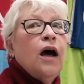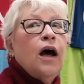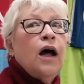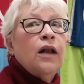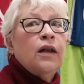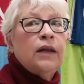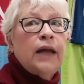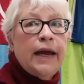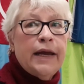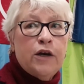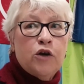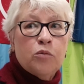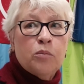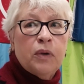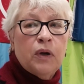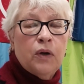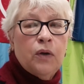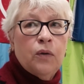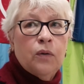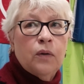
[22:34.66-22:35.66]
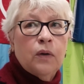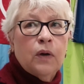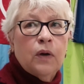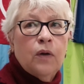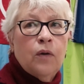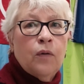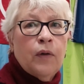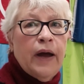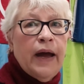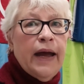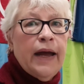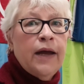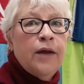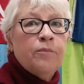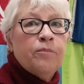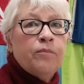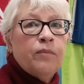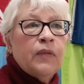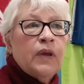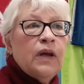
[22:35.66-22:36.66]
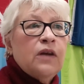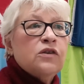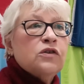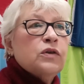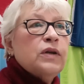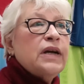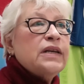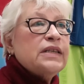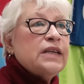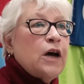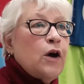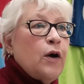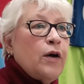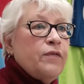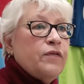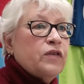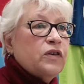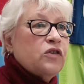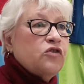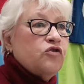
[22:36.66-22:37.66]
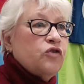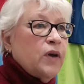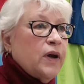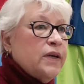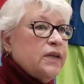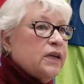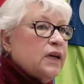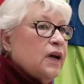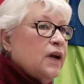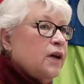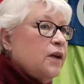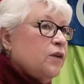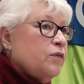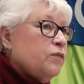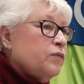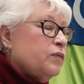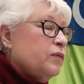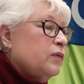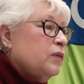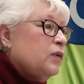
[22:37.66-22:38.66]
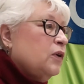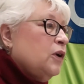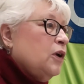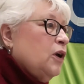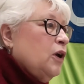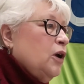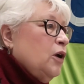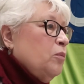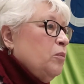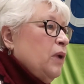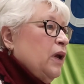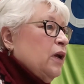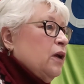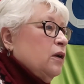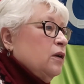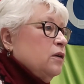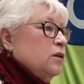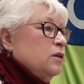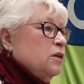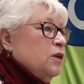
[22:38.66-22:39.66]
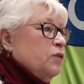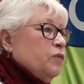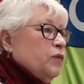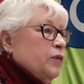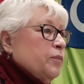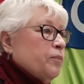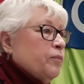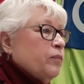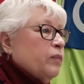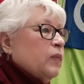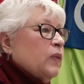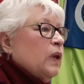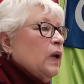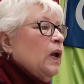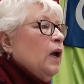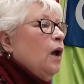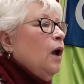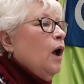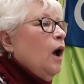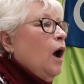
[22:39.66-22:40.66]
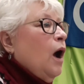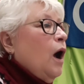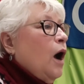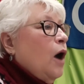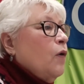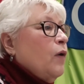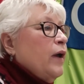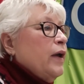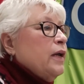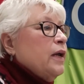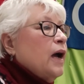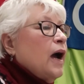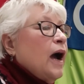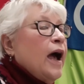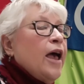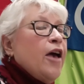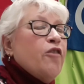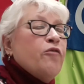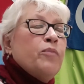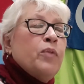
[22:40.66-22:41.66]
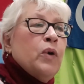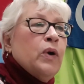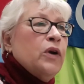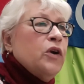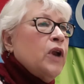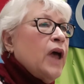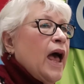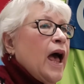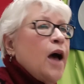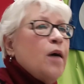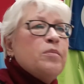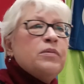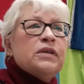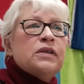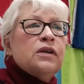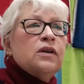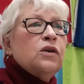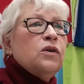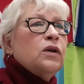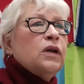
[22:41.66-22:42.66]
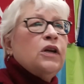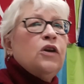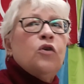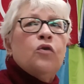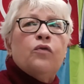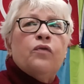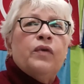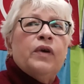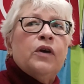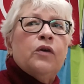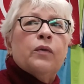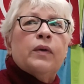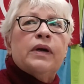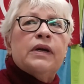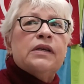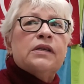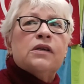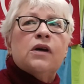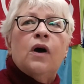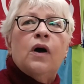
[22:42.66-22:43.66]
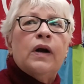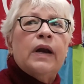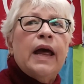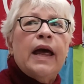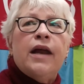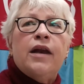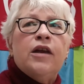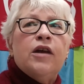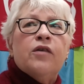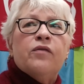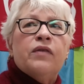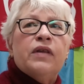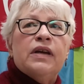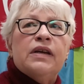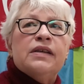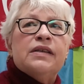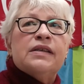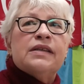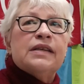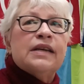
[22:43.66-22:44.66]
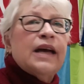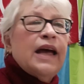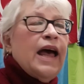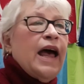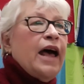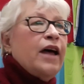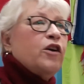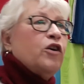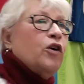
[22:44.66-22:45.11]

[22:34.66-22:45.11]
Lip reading: a lighter blue, okay? So that's how I've tried to kind of make it different. All right, I have put absolutely no fingerings on any of these at